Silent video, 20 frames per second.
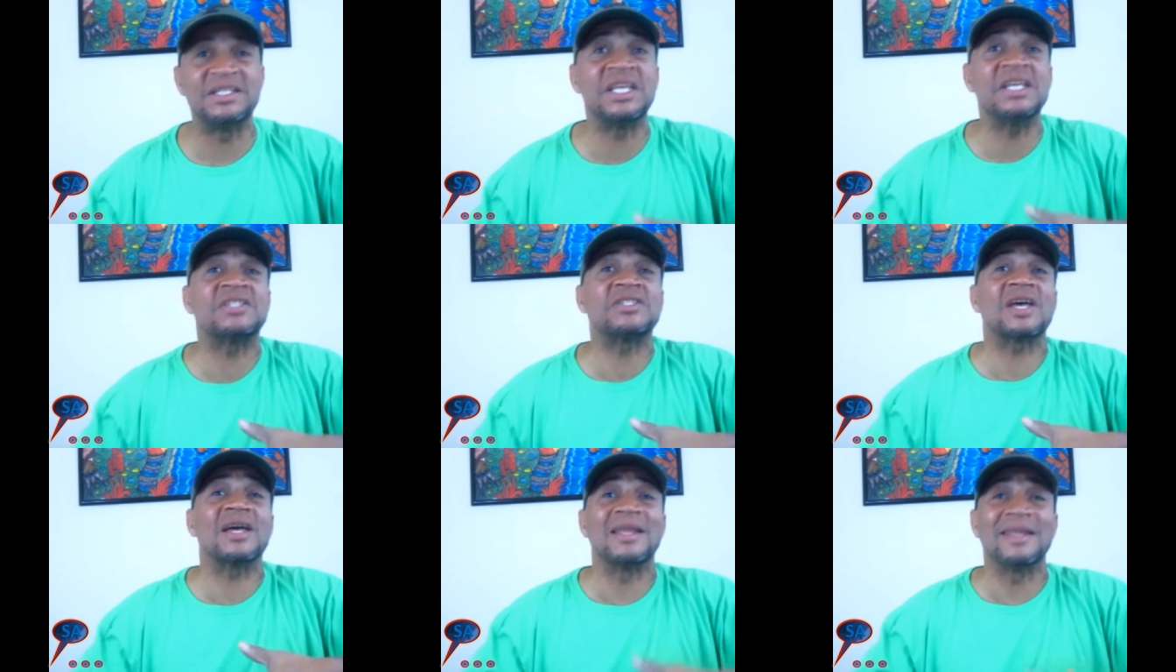
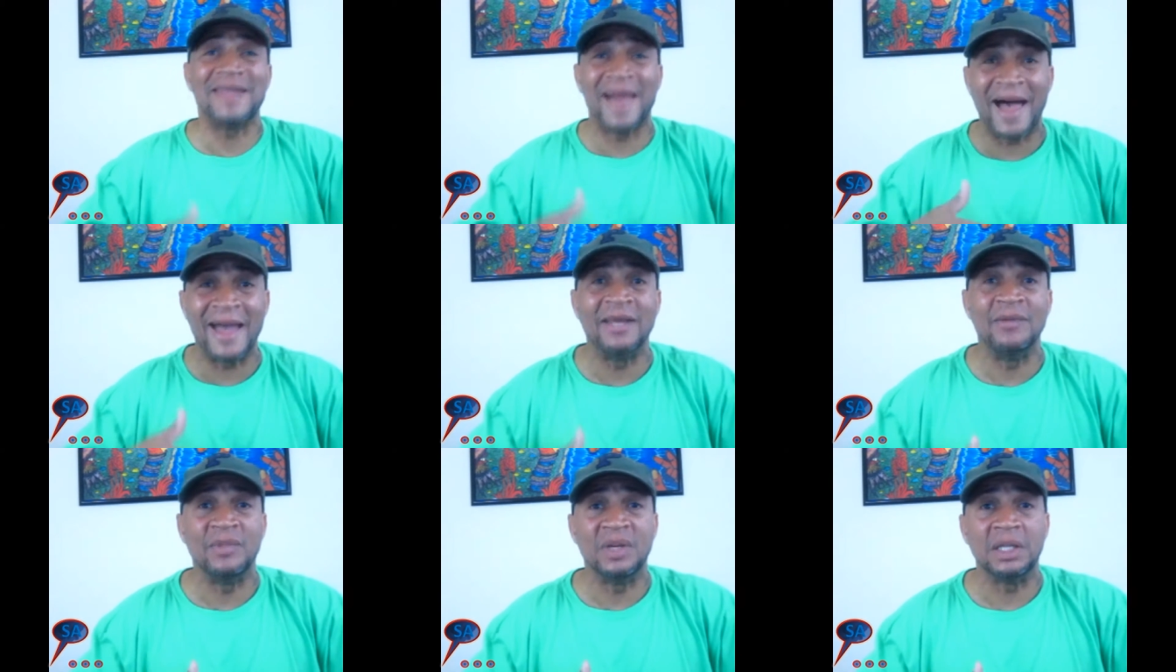
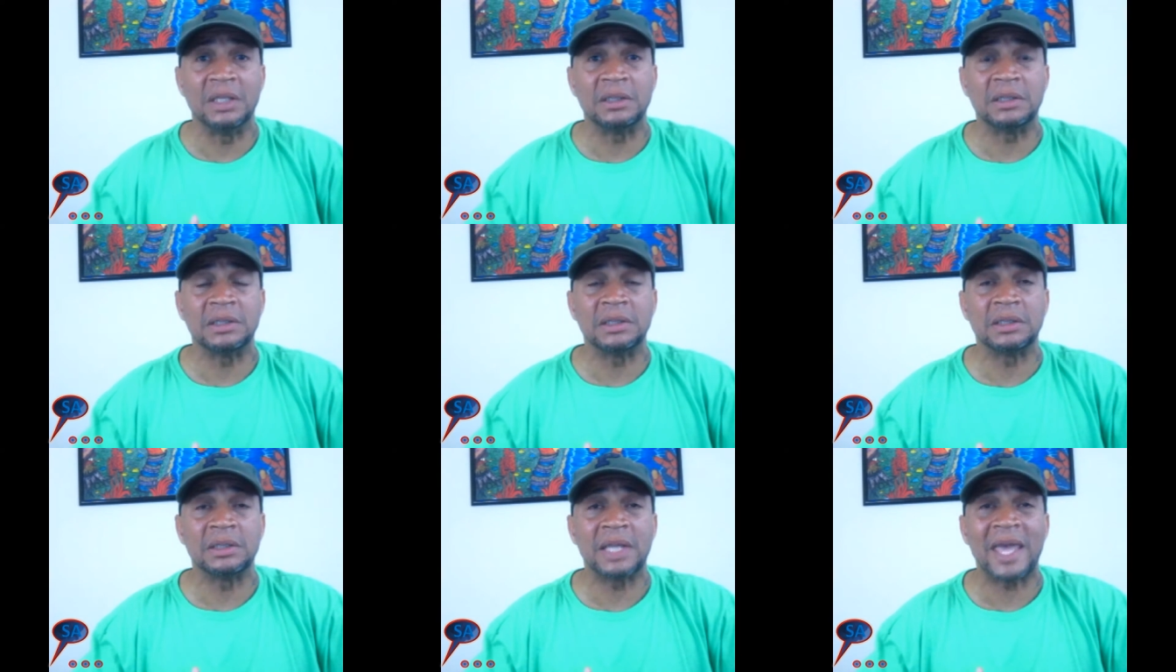disalignment,
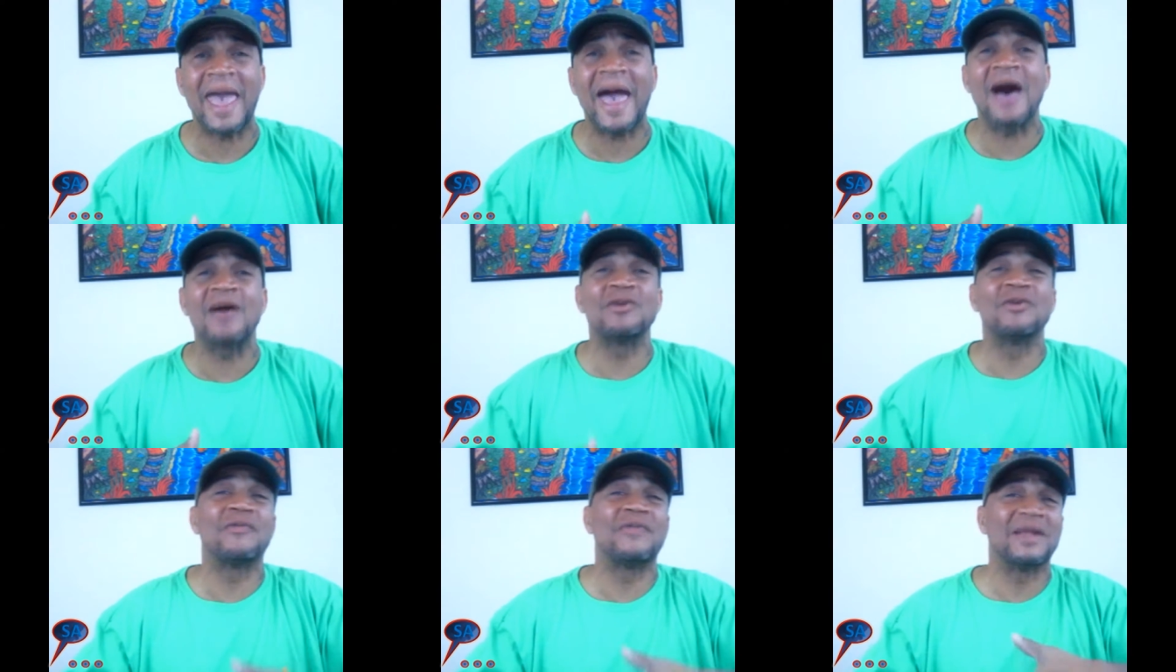
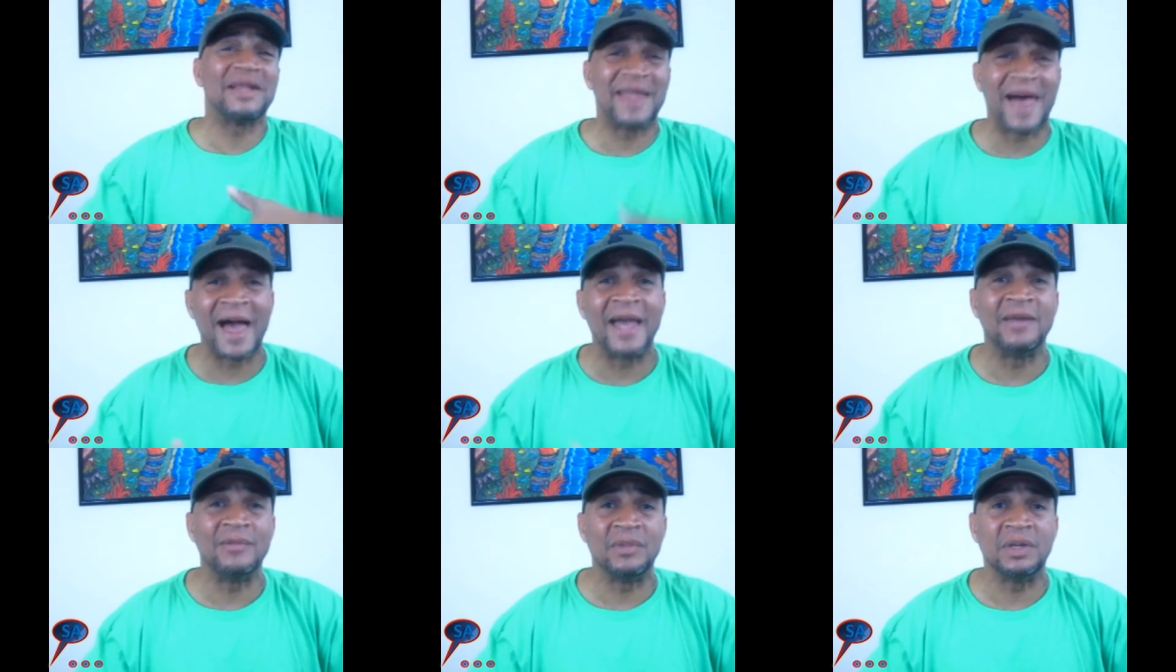out of
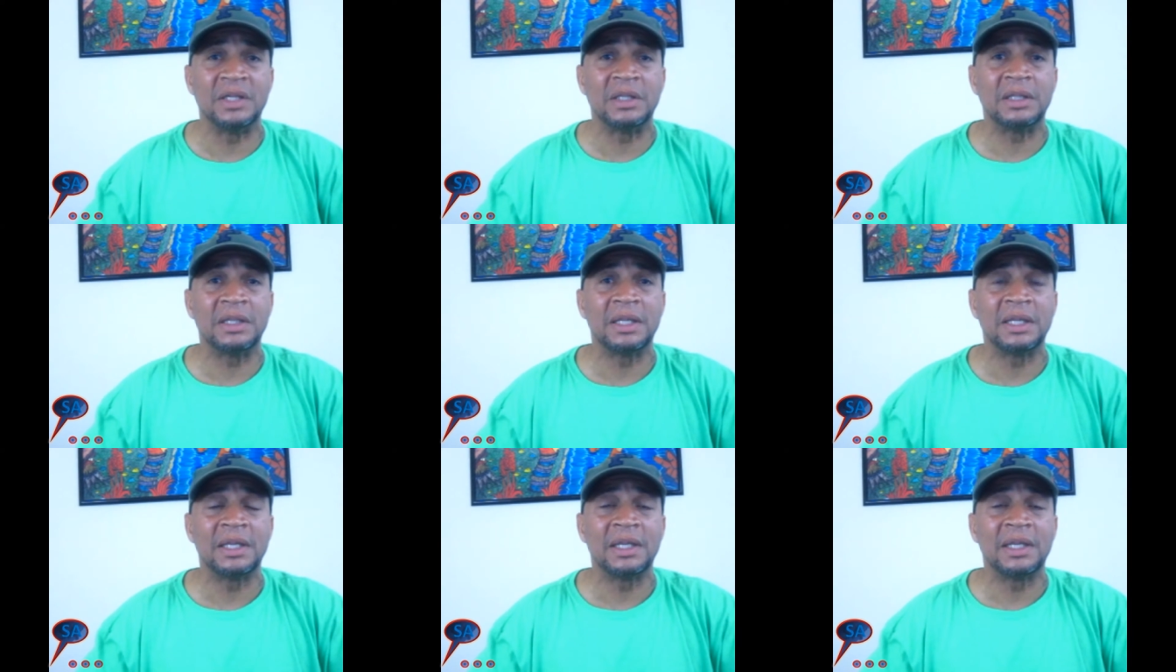alignment